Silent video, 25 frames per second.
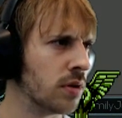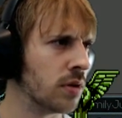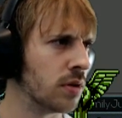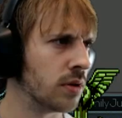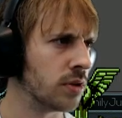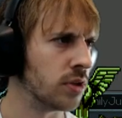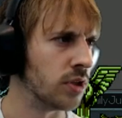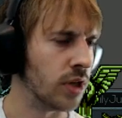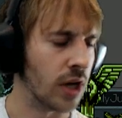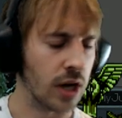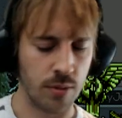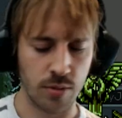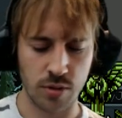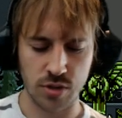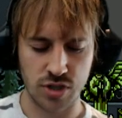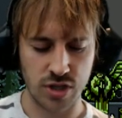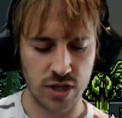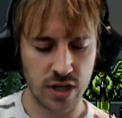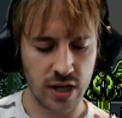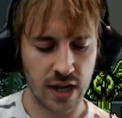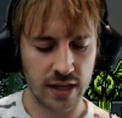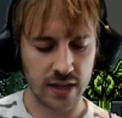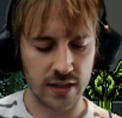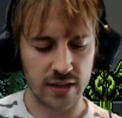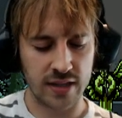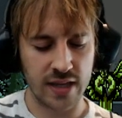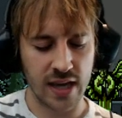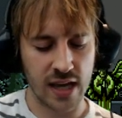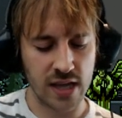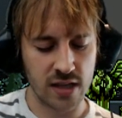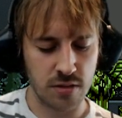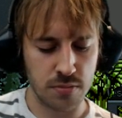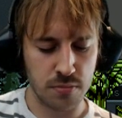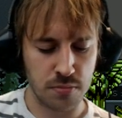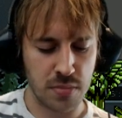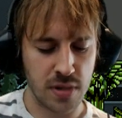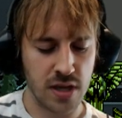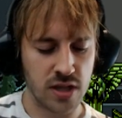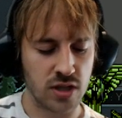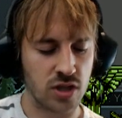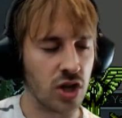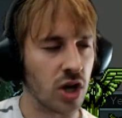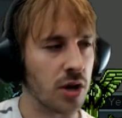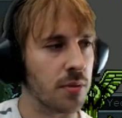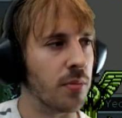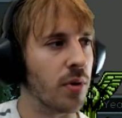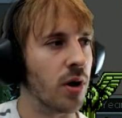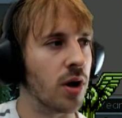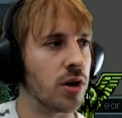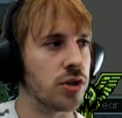Yeah, I'm gonna say like get meta
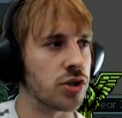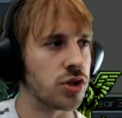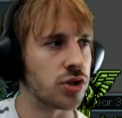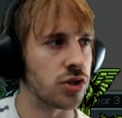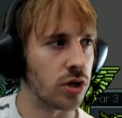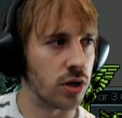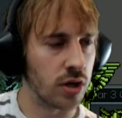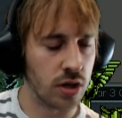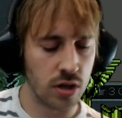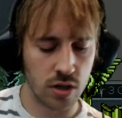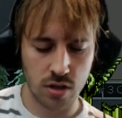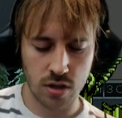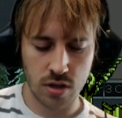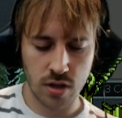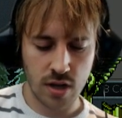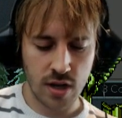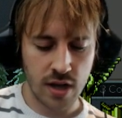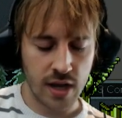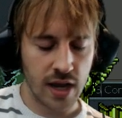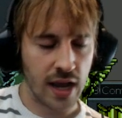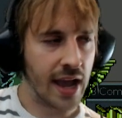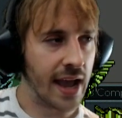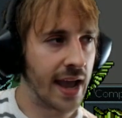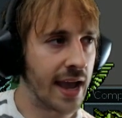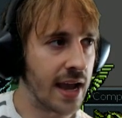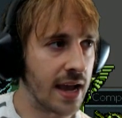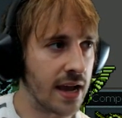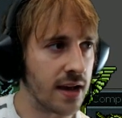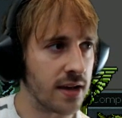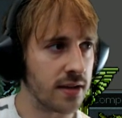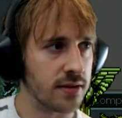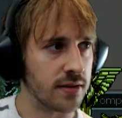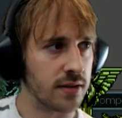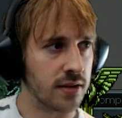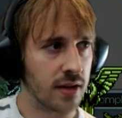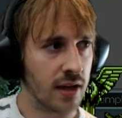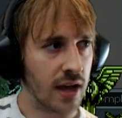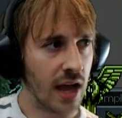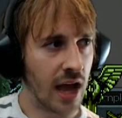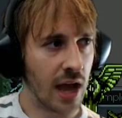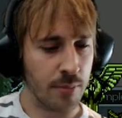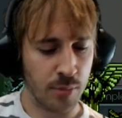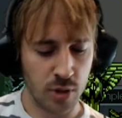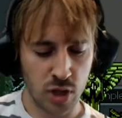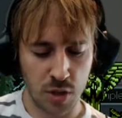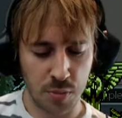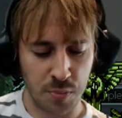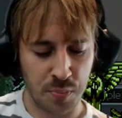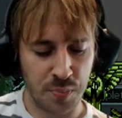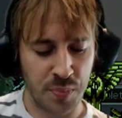monster, and I'm
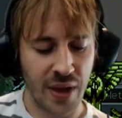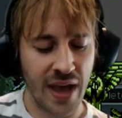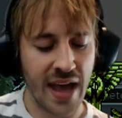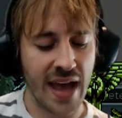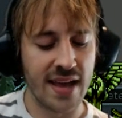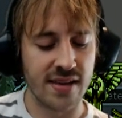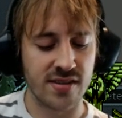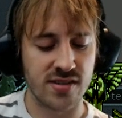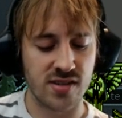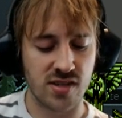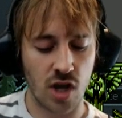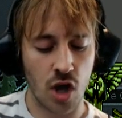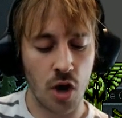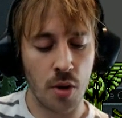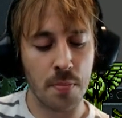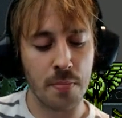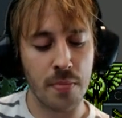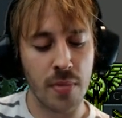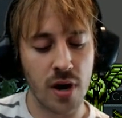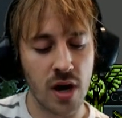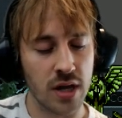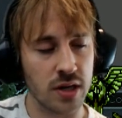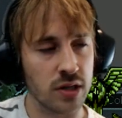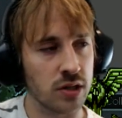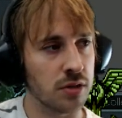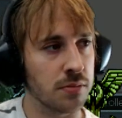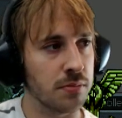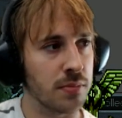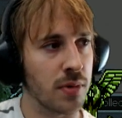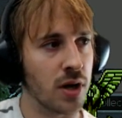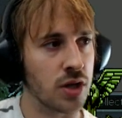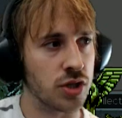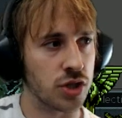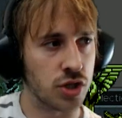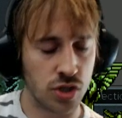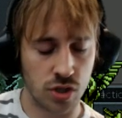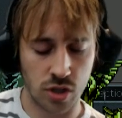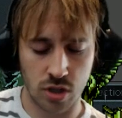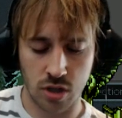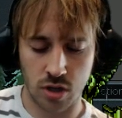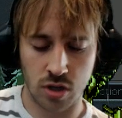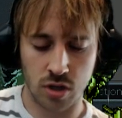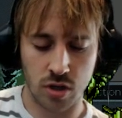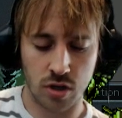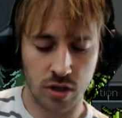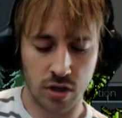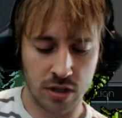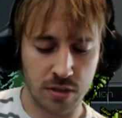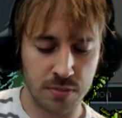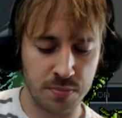gonna pass a model
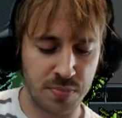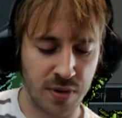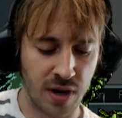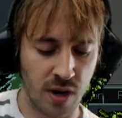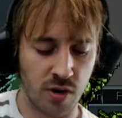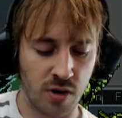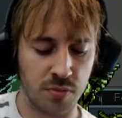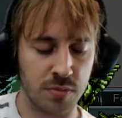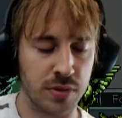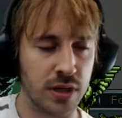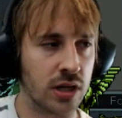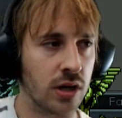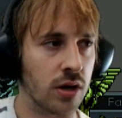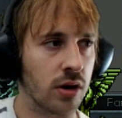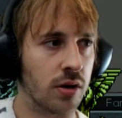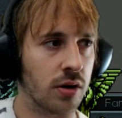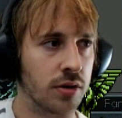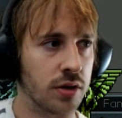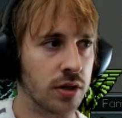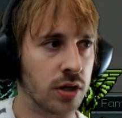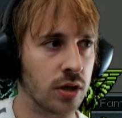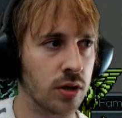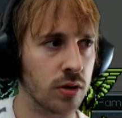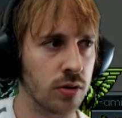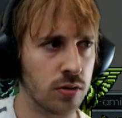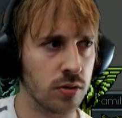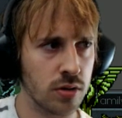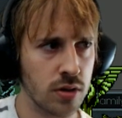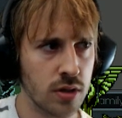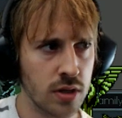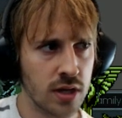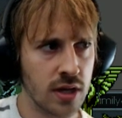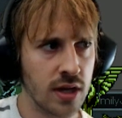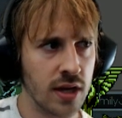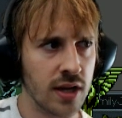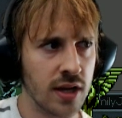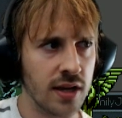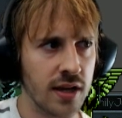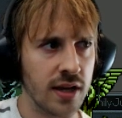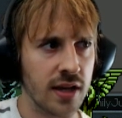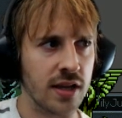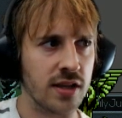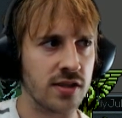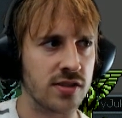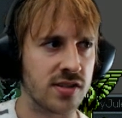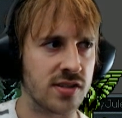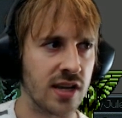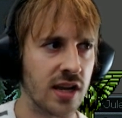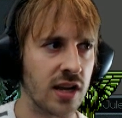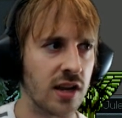monster in parameter, you know,
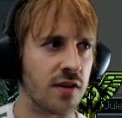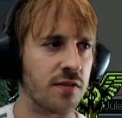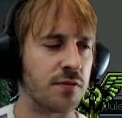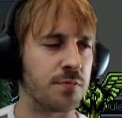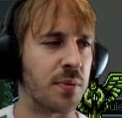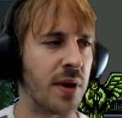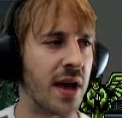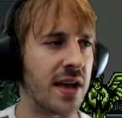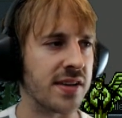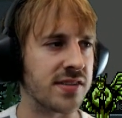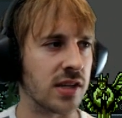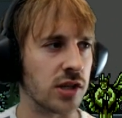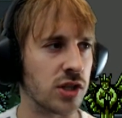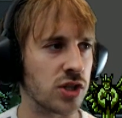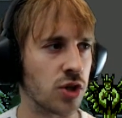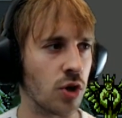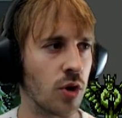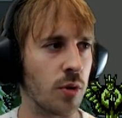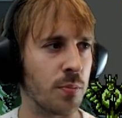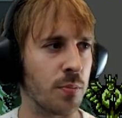instead of passing. So